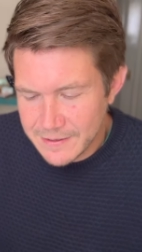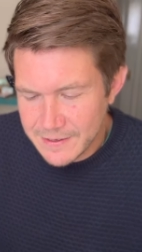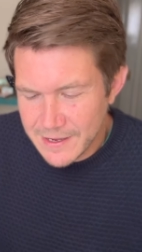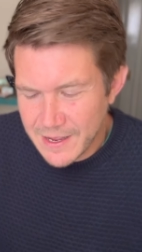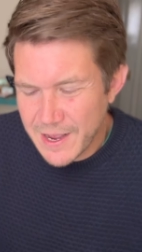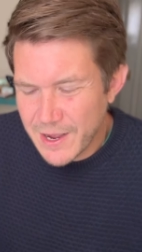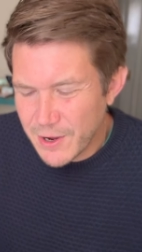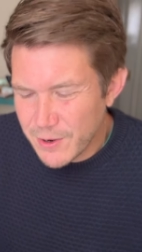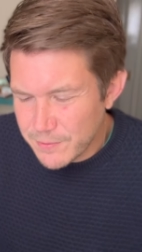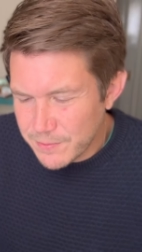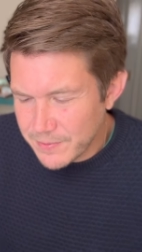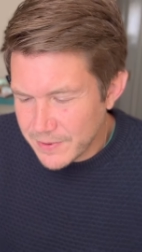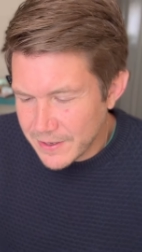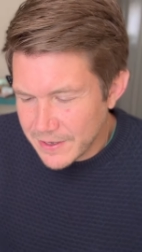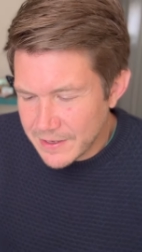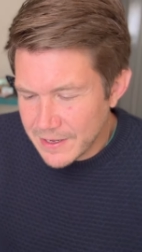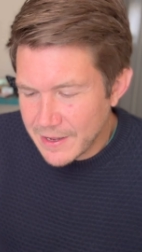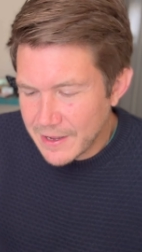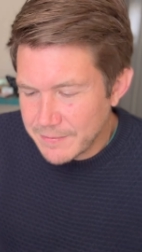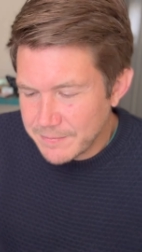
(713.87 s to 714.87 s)
I hope
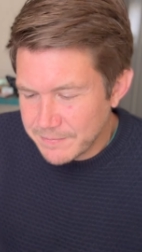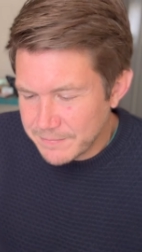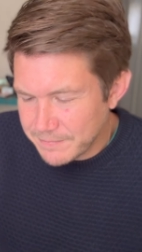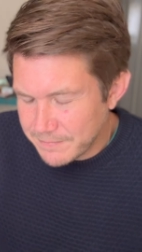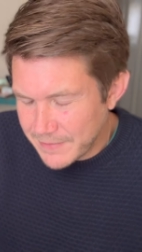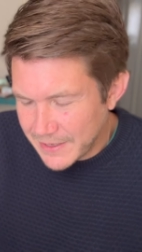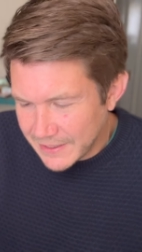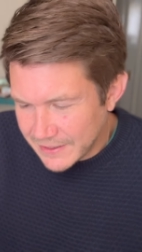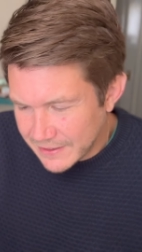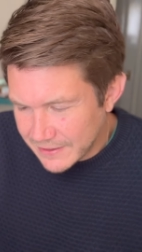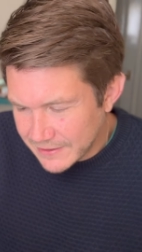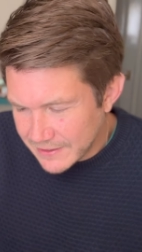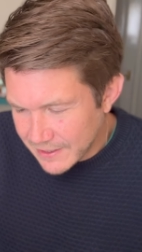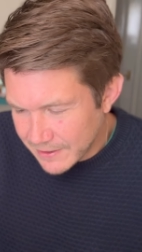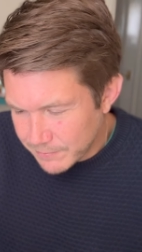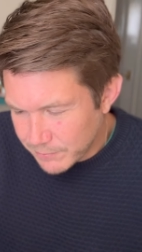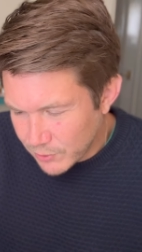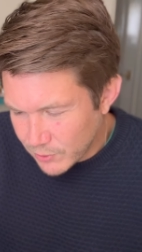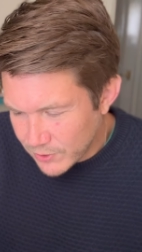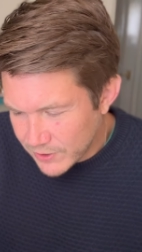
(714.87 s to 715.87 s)
I'm making
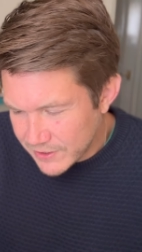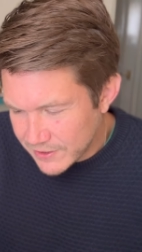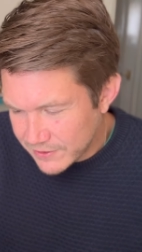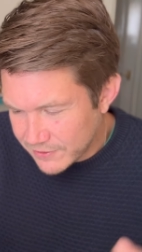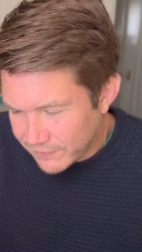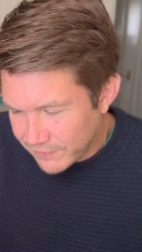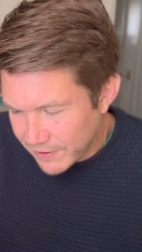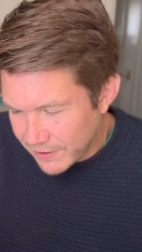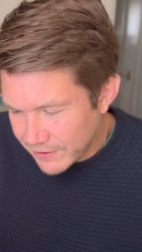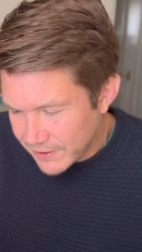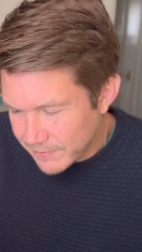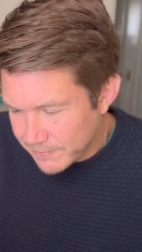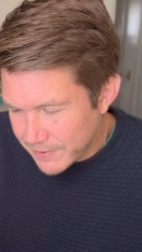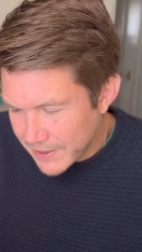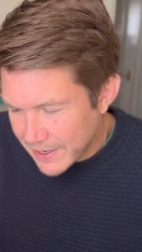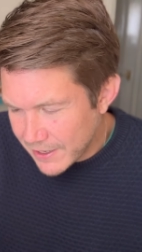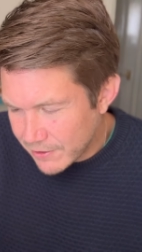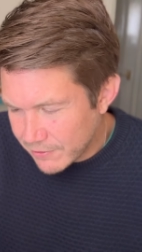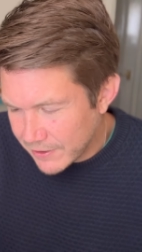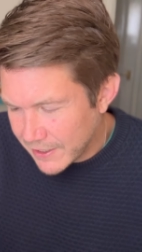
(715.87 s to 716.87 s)
that point. It's very
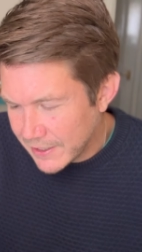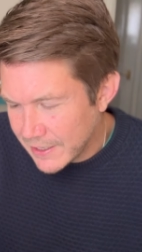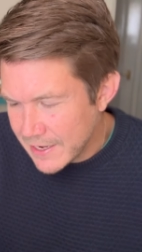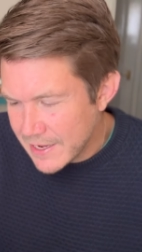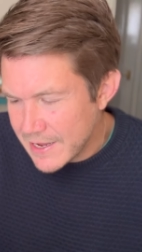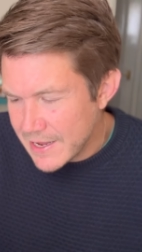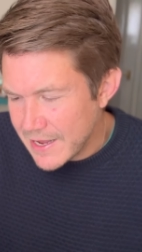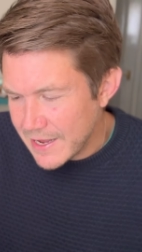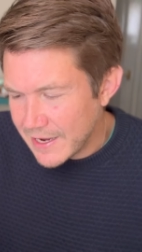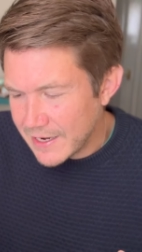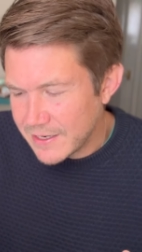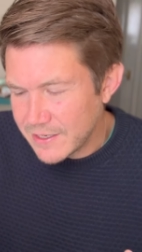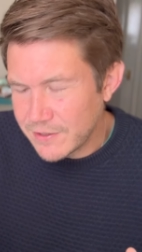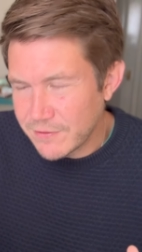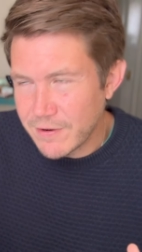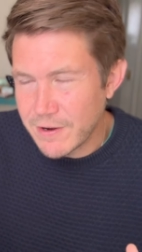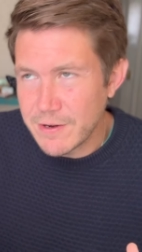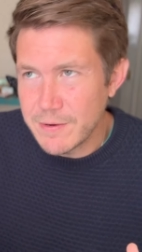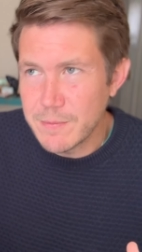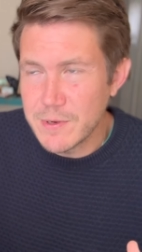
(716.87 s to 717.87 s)
empowering and it's
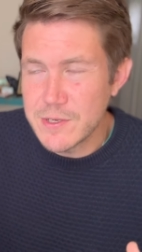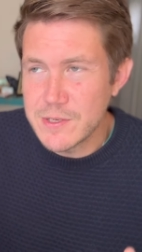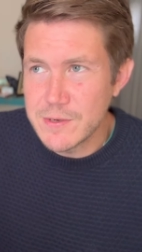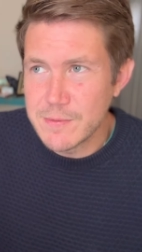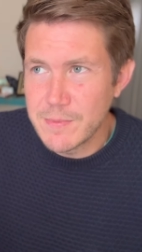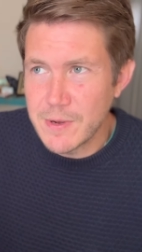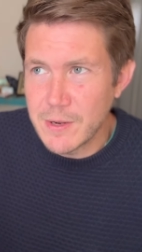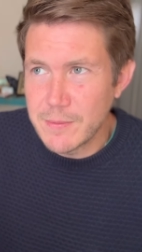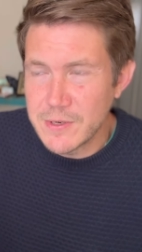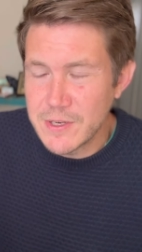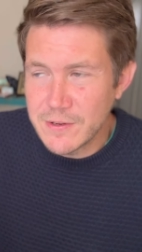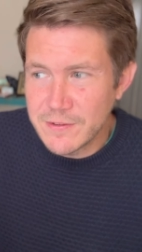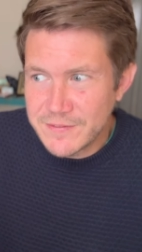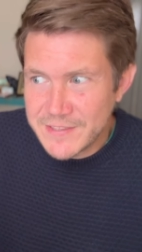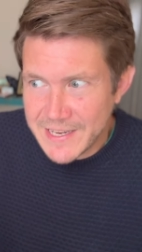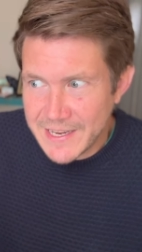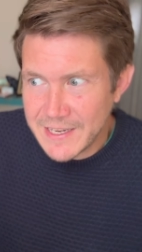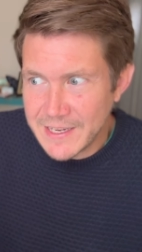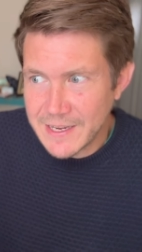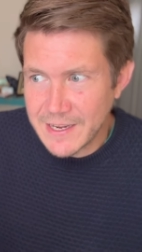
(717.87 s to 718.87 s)
very much a moment of
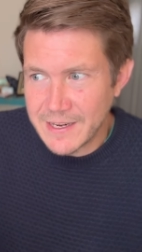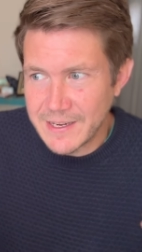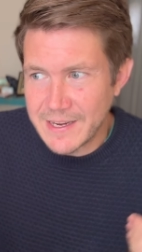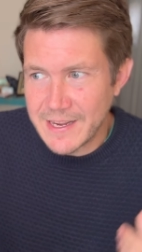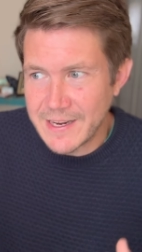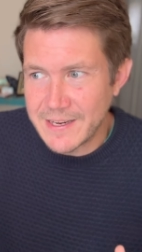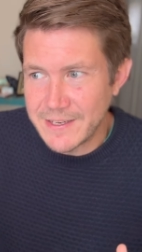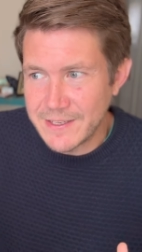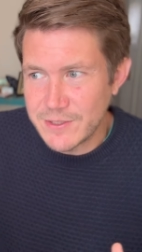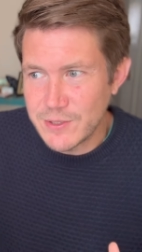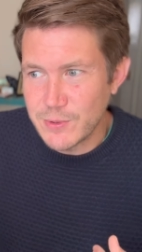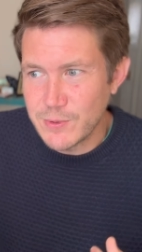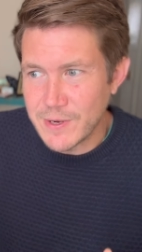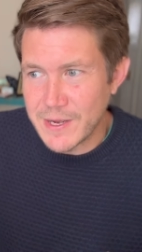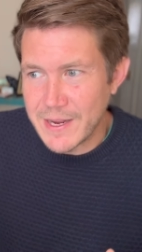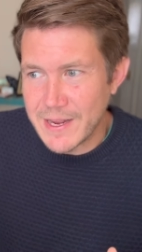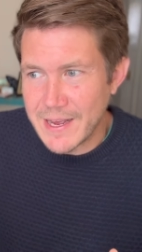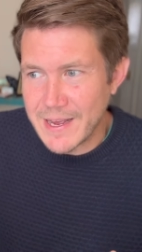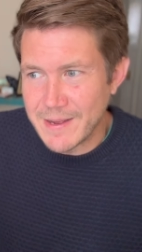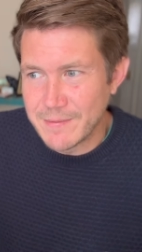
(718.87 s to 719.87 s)
ding, I get it, who
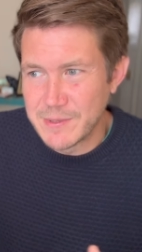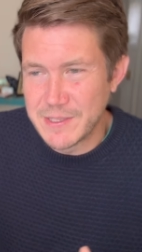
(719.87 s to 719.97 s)
I am